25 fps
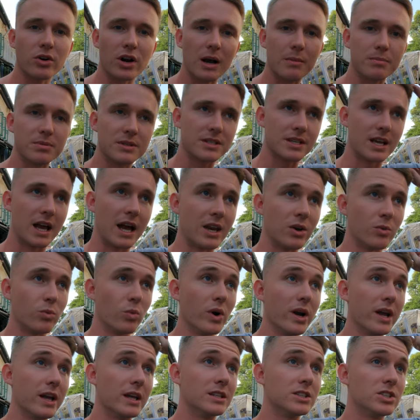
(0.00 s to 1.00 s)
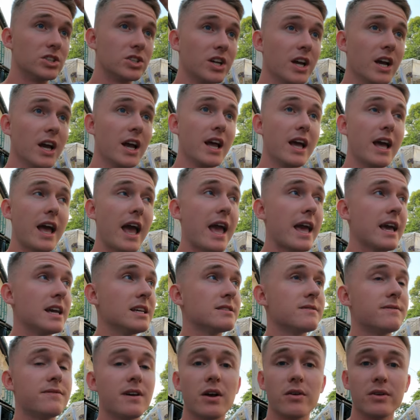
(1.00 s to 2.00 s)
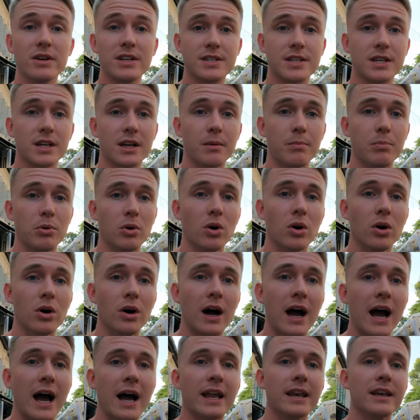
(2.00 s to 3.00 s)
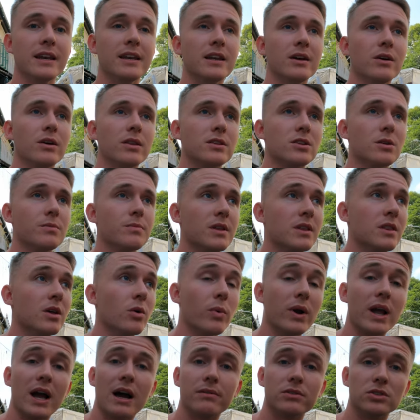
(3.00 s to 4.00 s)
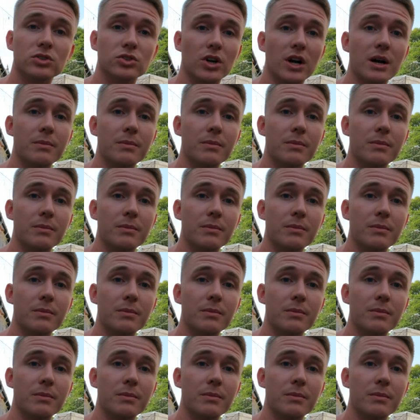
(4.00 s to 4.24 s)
crab stand, which is very Singapore and something that we haven't